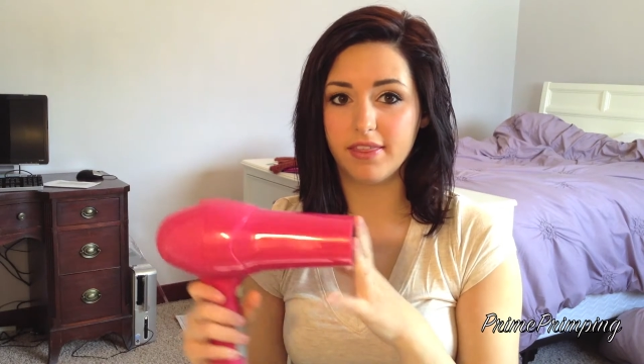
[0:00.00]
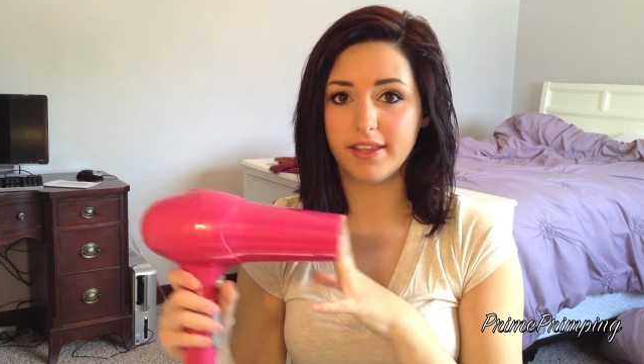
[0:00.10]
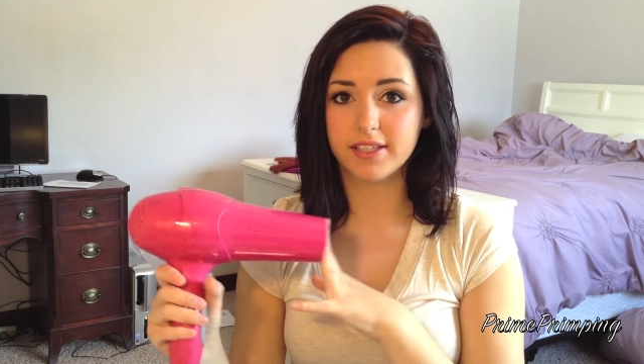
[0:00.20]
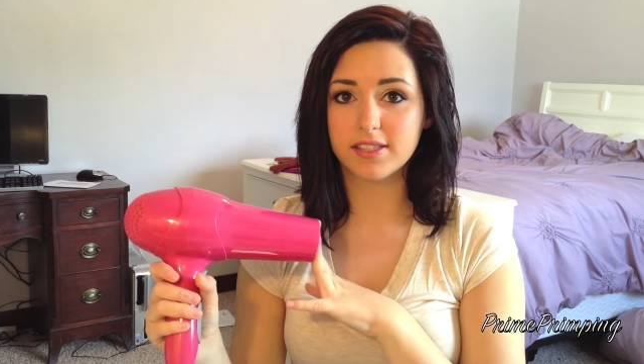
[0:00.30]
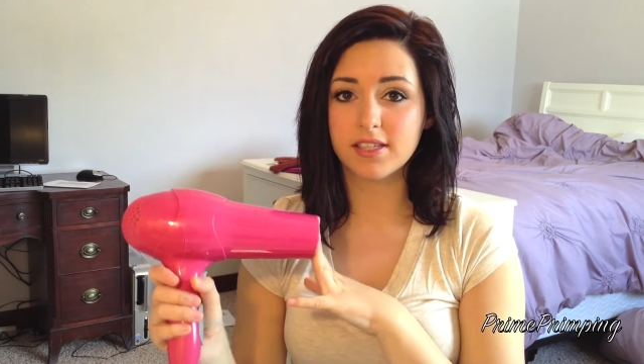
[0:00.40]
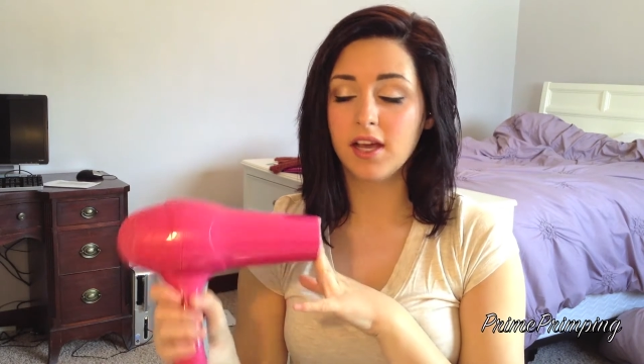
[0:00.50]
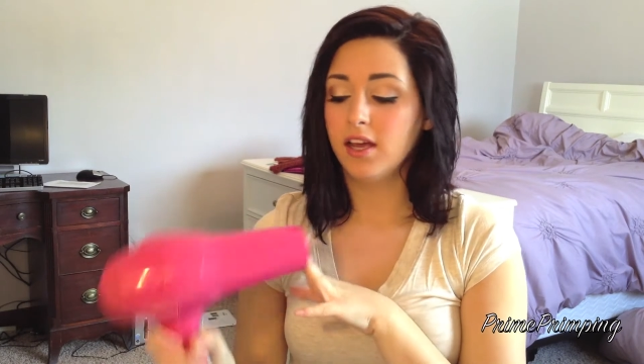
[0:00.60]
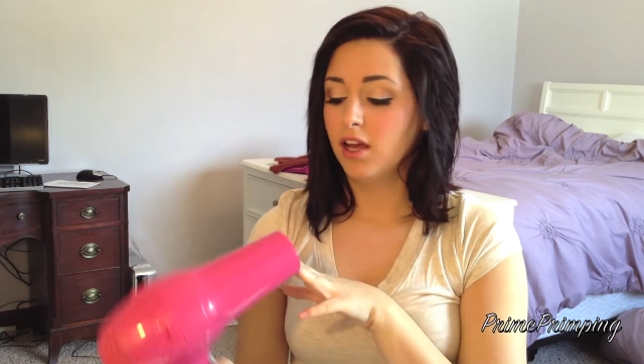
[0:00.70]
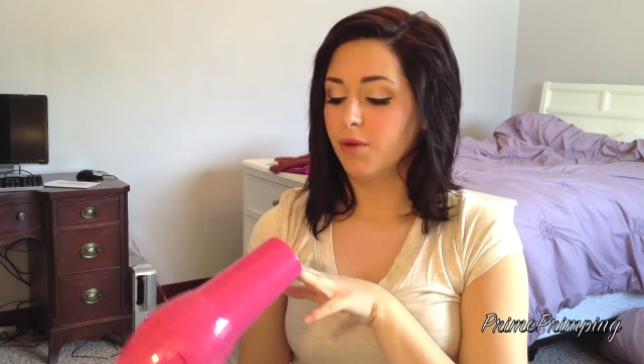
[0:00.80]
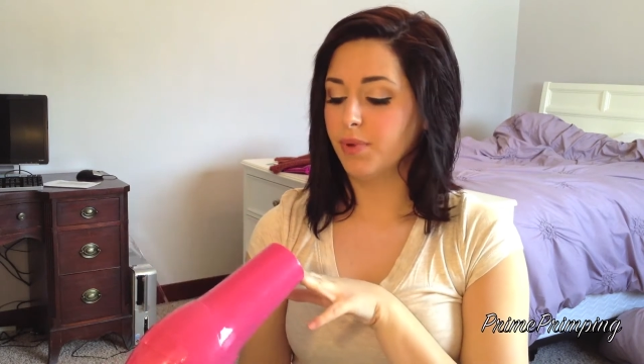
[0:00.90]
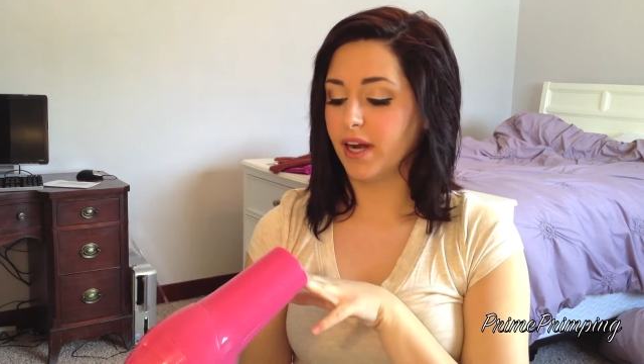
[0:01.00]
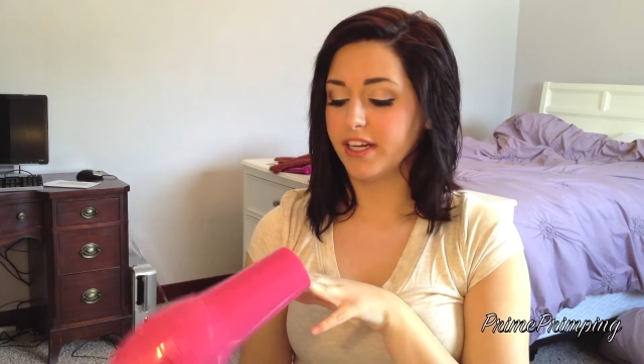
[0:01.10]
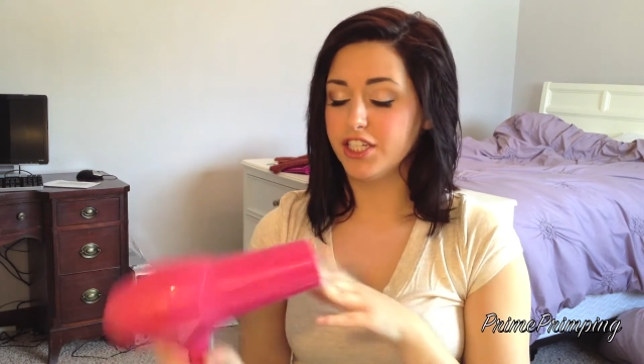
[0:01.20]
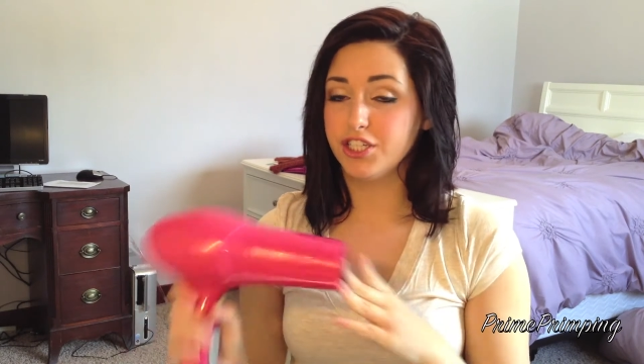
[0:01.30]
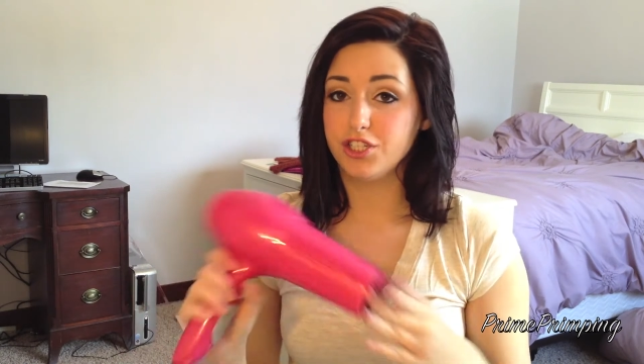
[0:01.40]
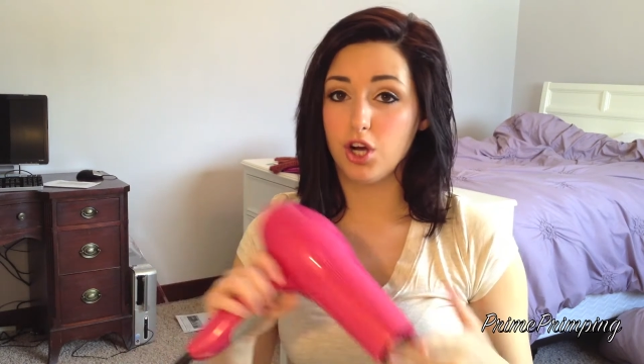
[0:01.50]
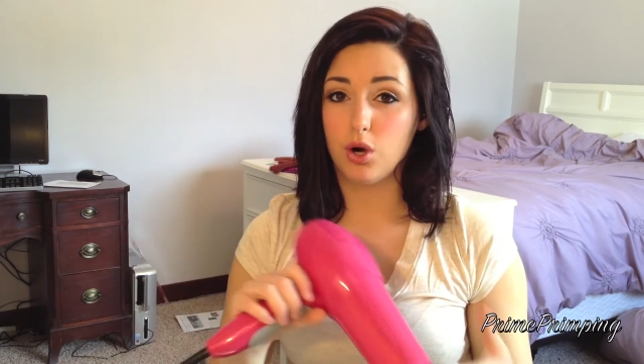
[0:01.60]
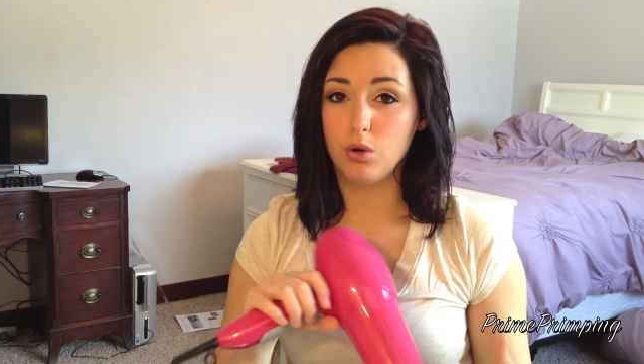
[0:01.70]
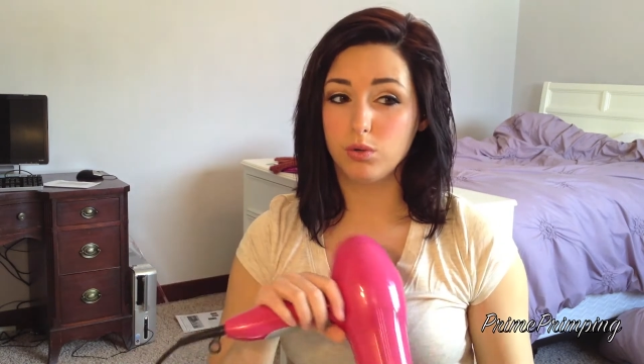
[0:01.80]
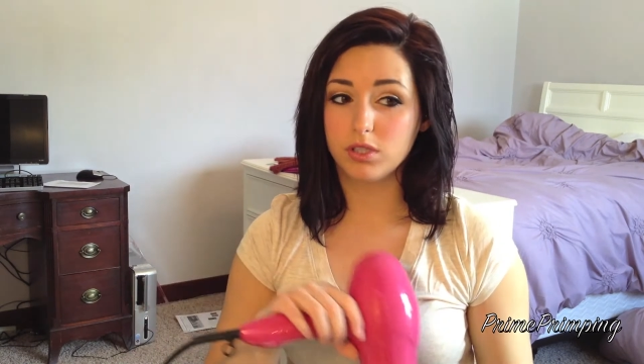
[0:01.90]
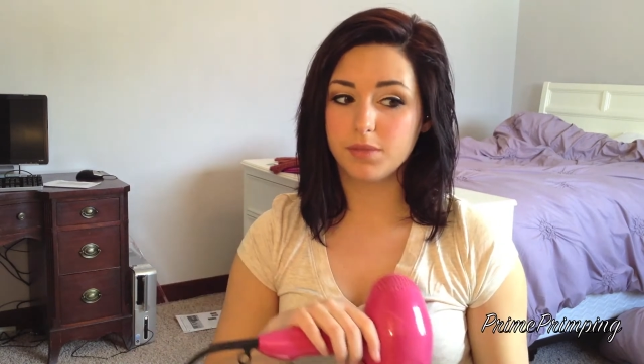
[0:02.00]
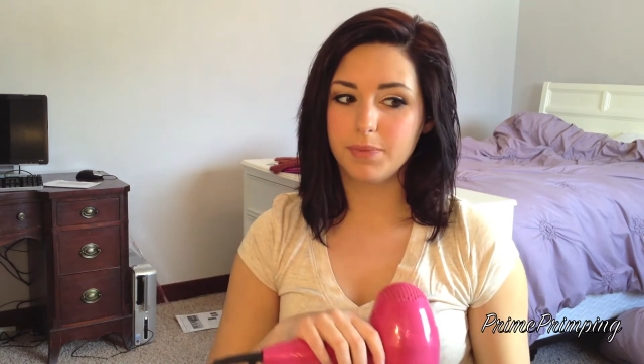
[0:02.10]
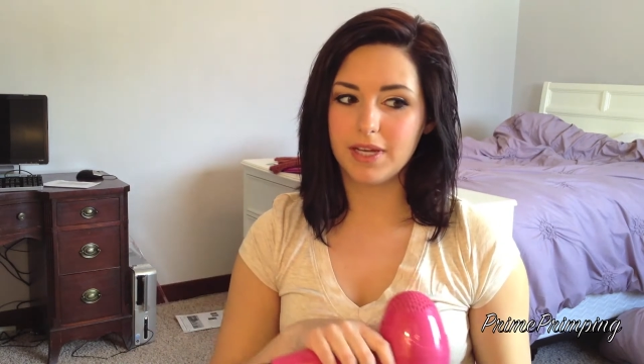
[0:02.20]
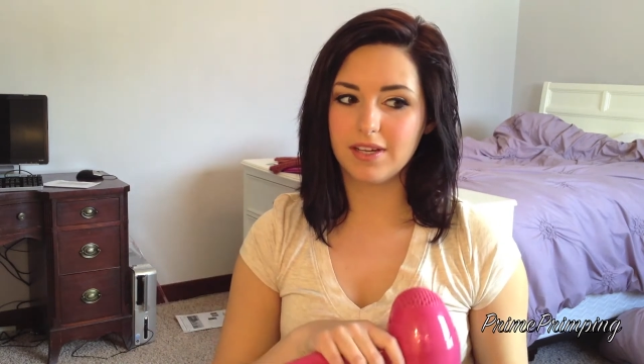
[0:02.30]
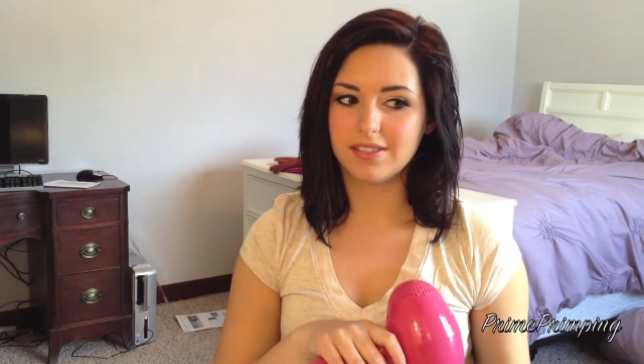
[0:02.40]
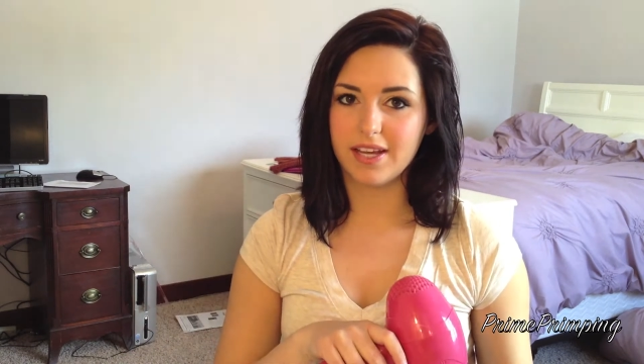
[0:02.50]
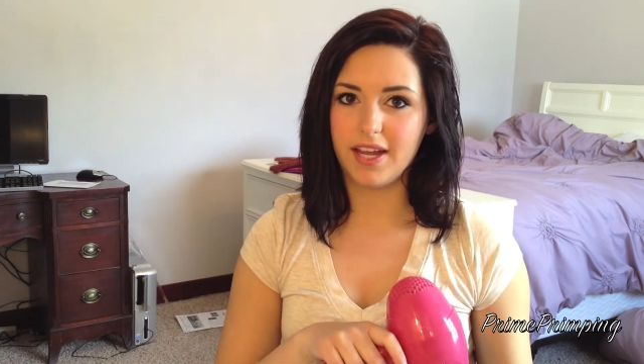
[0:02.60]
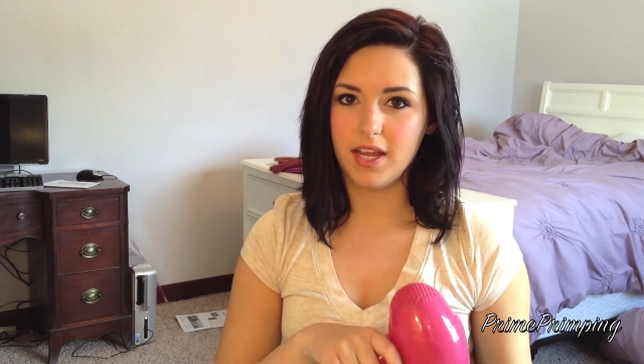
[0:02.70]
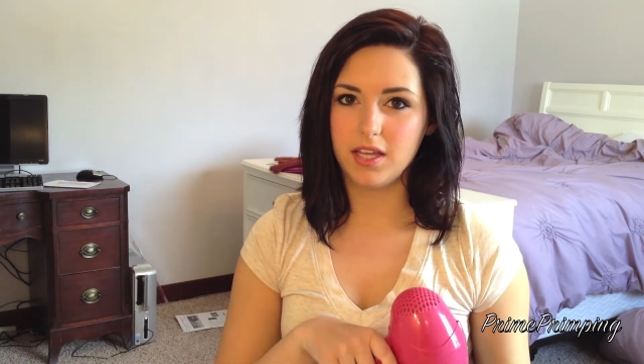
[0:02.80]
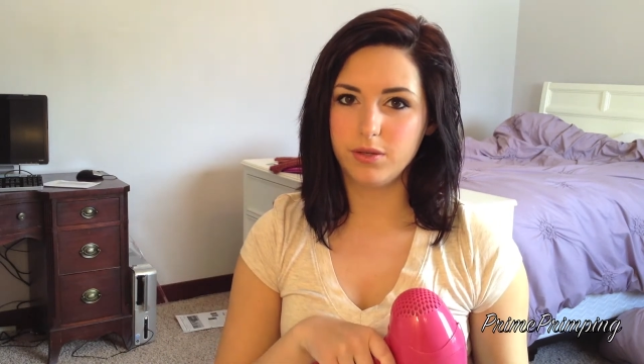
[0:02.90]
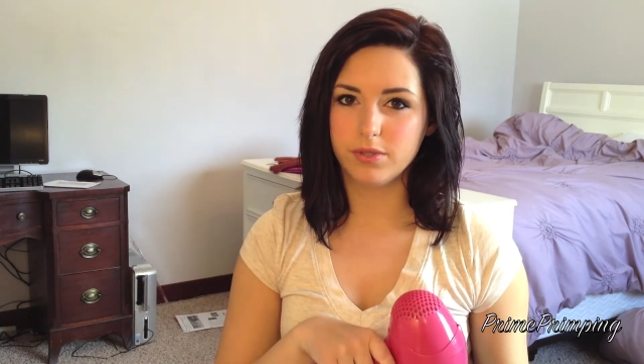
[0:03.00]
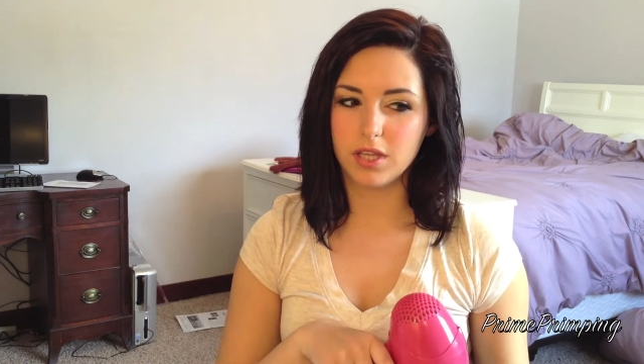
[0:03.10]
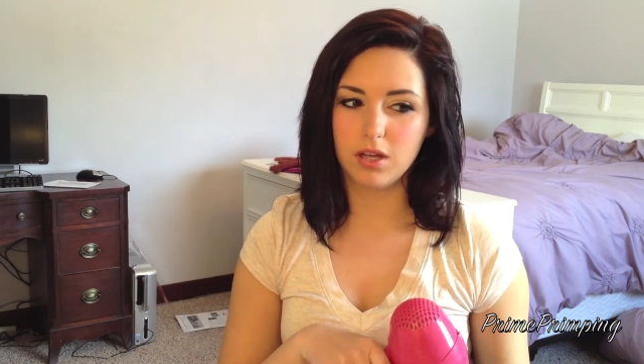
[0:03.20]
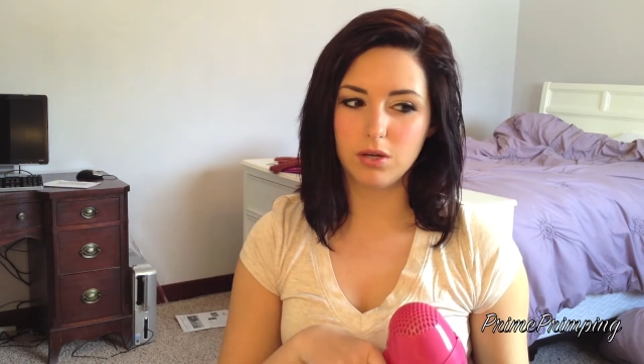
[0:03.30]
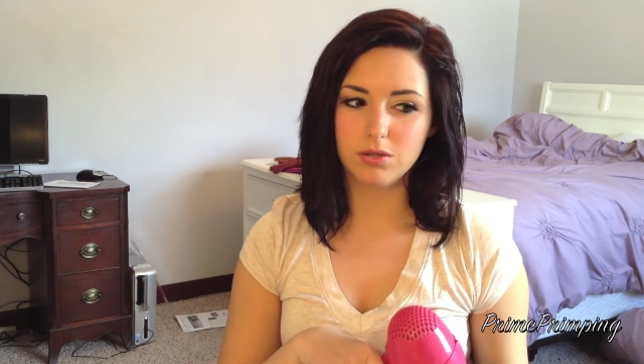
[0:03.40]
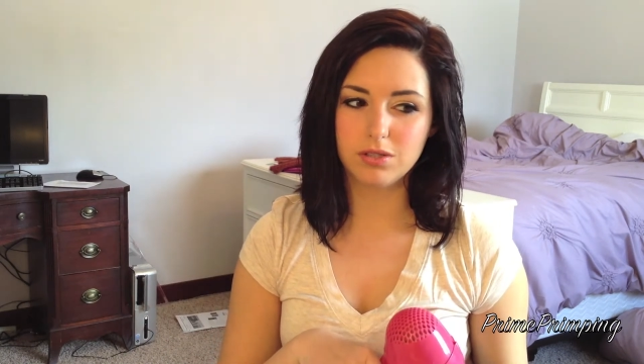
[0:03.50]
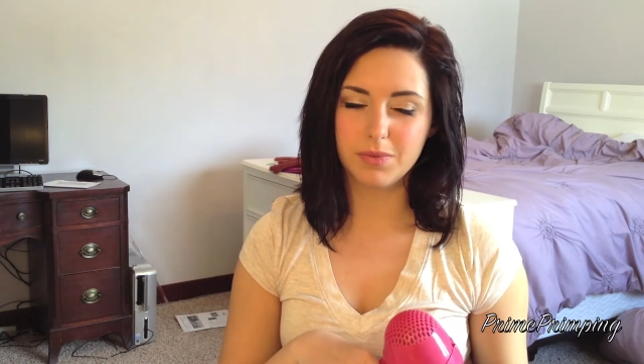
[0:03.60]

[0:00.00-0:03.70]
this, but I don't because I hate using those,